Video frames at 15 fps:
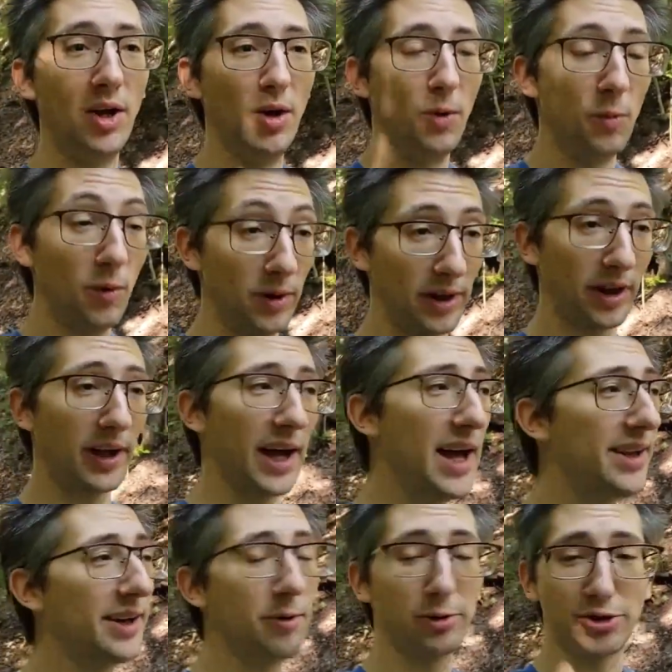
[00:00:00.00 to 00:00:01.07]
well, yeah, that
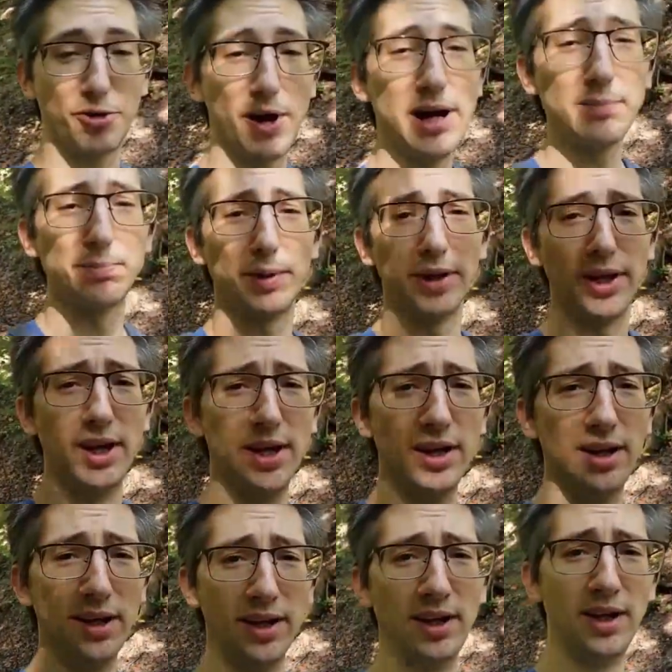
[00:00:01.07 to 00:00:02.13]
was great, but
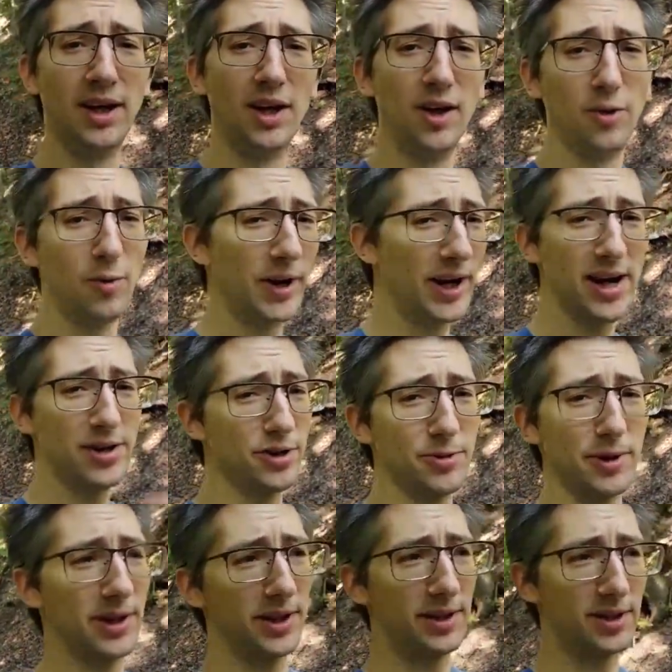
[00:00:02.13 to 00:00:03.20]
when I do it,
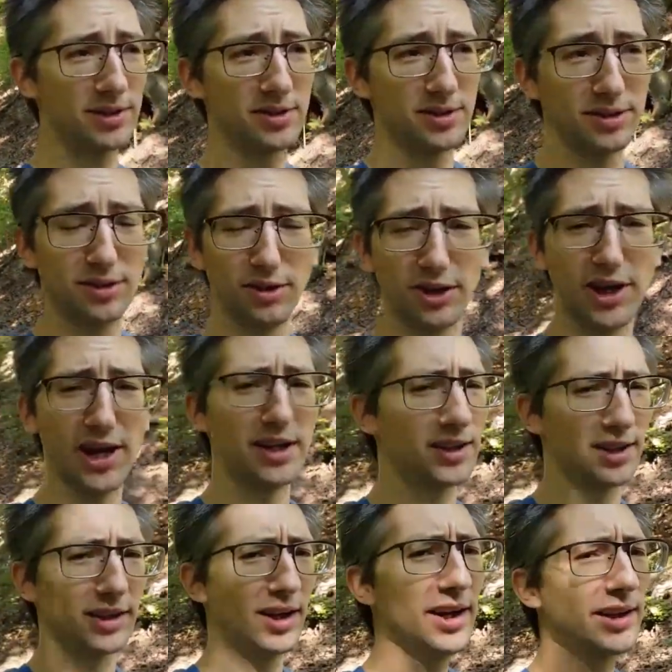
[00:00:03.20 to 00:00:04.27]
it doesn't look anything
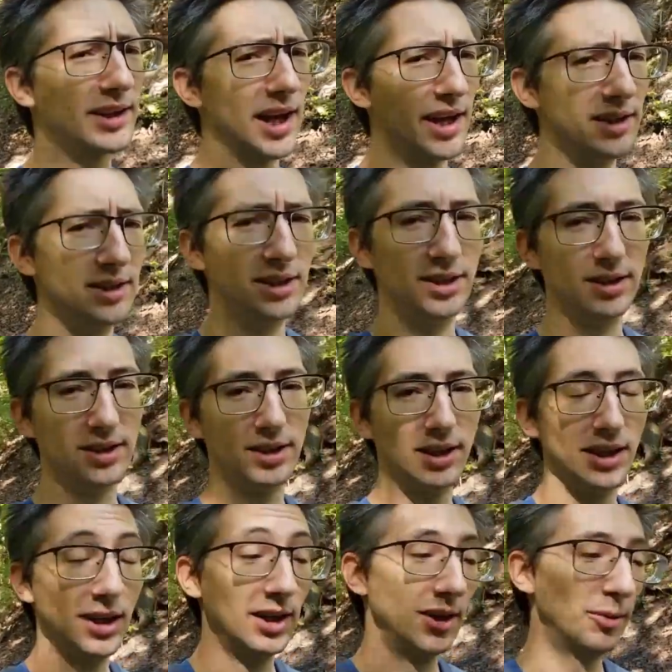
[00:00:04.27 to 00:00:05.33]
like that.
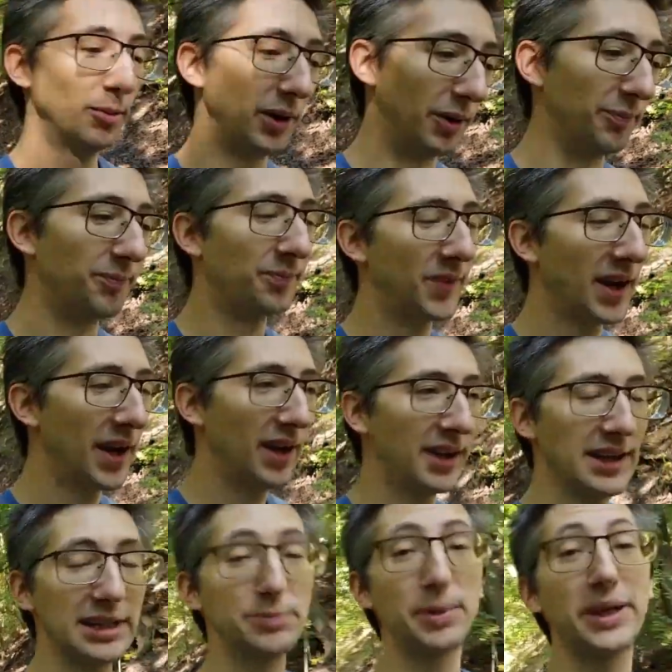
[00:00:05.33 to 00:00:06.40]
Well,
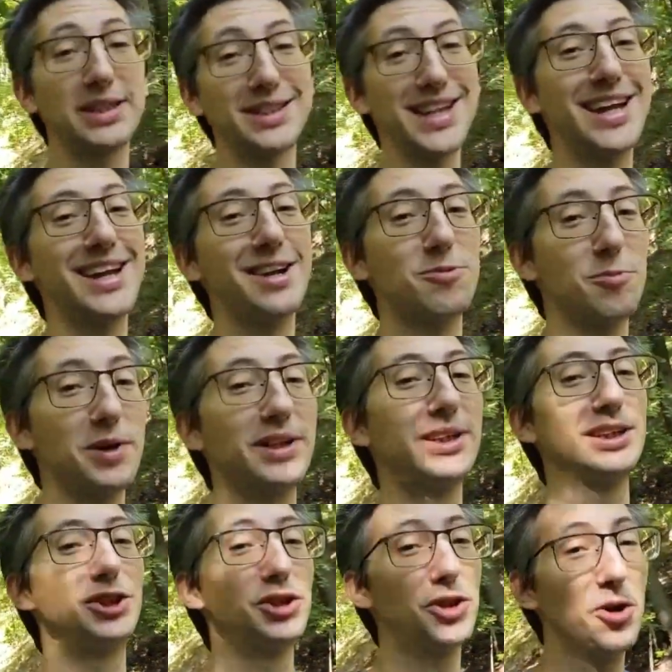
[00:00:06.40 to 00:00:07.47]
that's because they didn't really
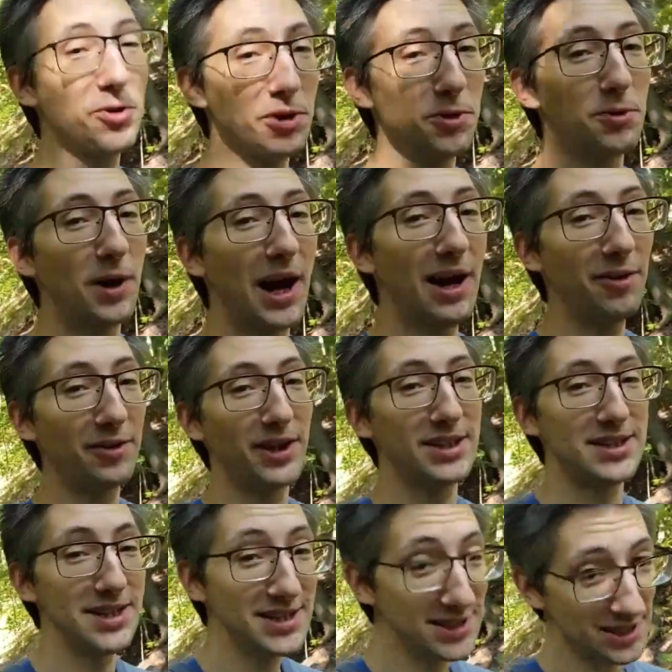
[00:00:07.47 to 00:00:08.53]
show you how they
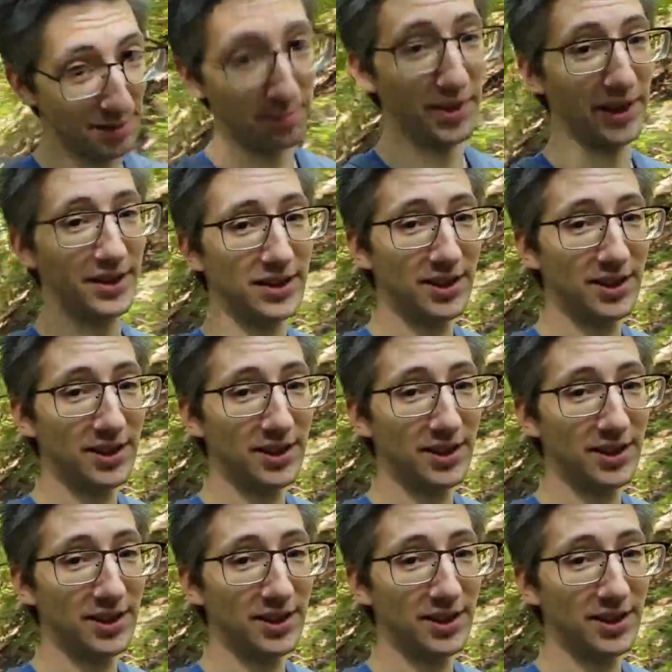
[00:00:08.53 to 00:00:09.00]
did something,